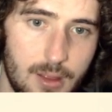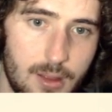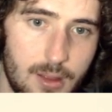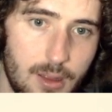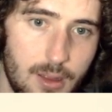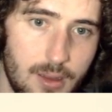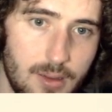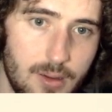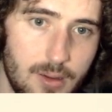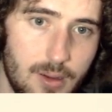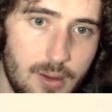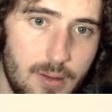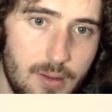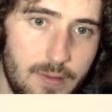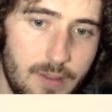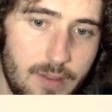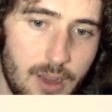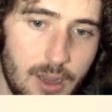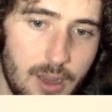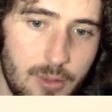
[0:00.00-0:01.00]
These are all
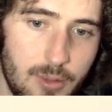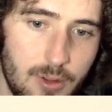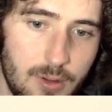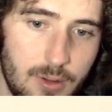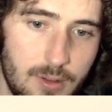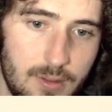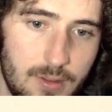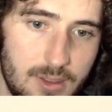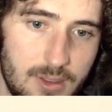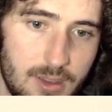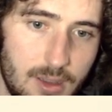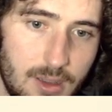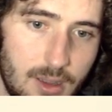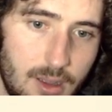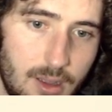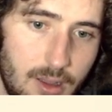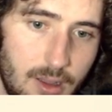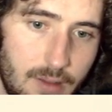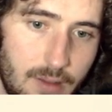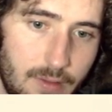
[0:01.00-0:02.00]
fine moves.
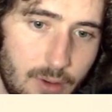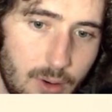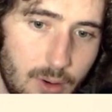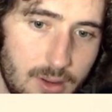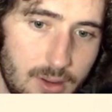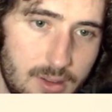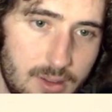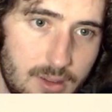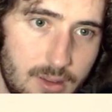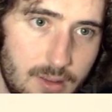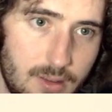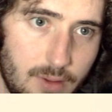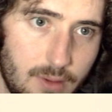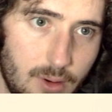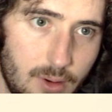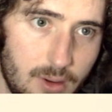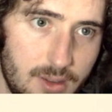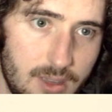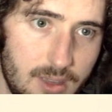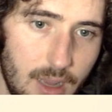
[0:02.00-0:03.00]
Forest.
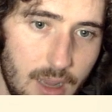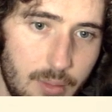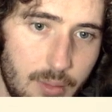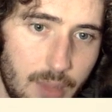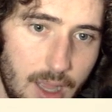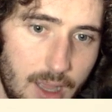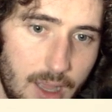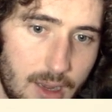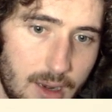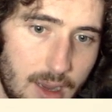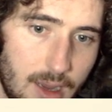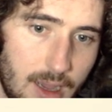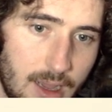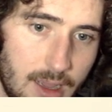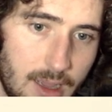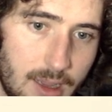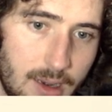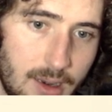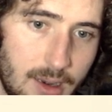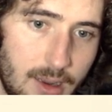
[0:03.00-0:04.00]
He had mate in
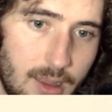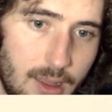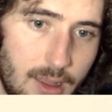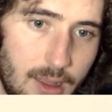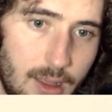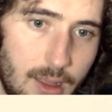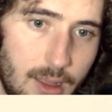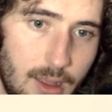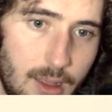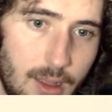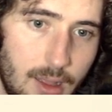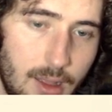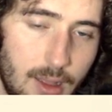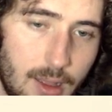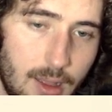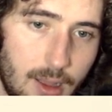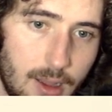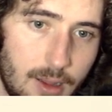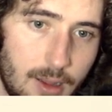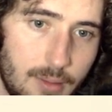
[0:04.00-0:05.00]
9.
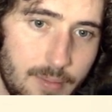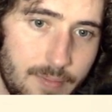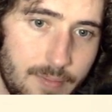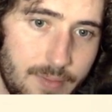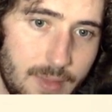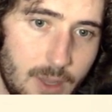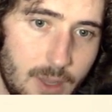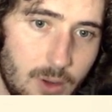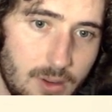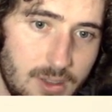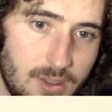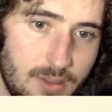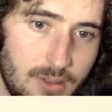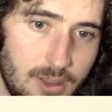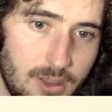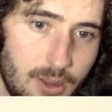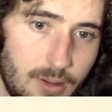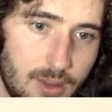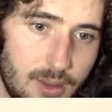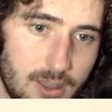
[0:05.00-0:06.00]
Of course, he
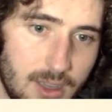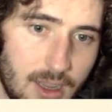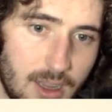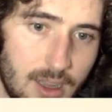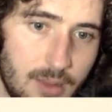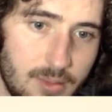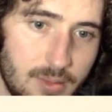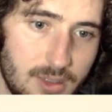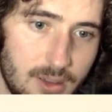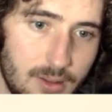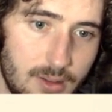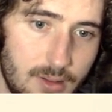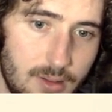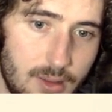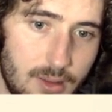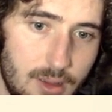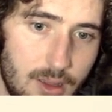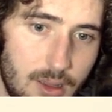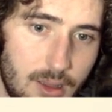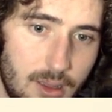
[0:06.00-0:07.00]
was low on time, so
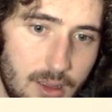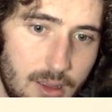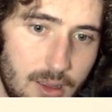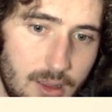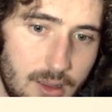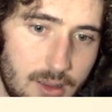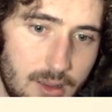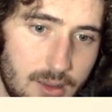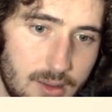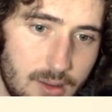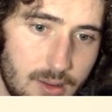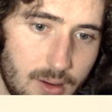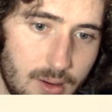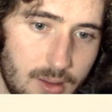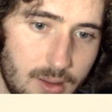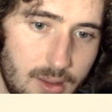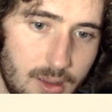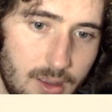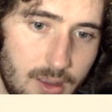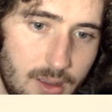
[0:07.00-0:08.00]
it's
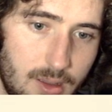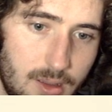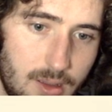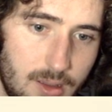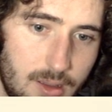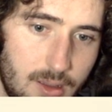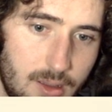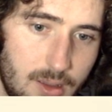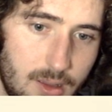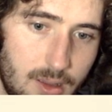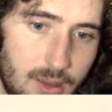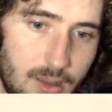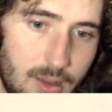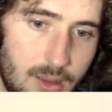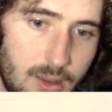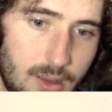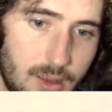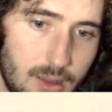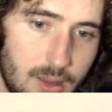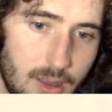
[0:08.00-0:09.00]
hard to.
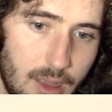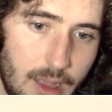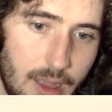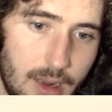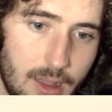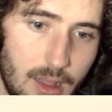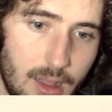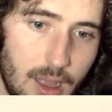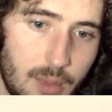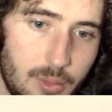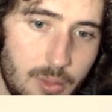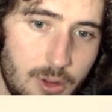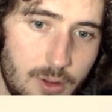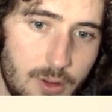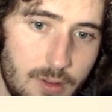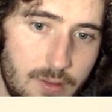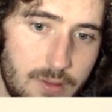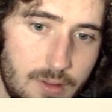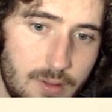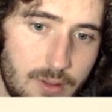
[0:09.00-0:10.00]
I hated that
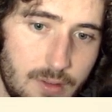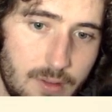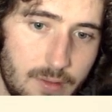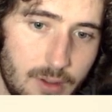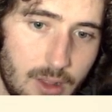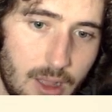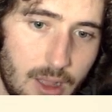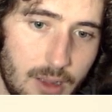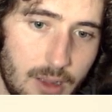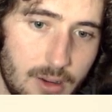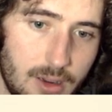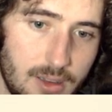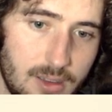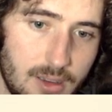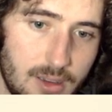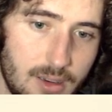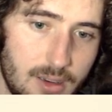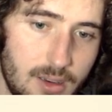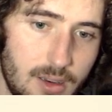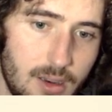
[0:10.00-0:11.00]
move for that
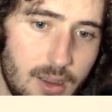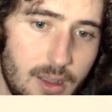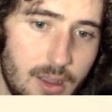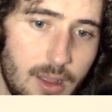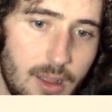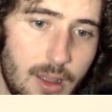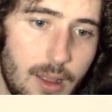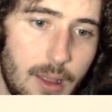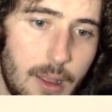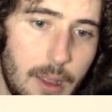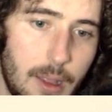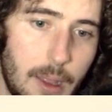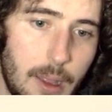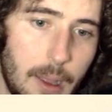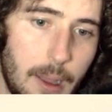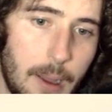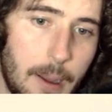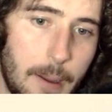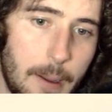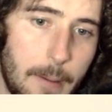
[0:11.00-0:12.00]
reason.
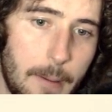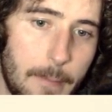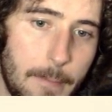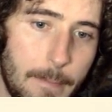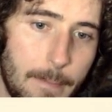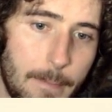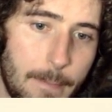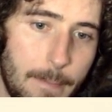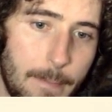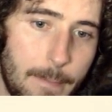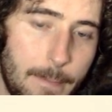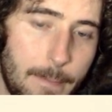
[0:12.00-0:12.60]
I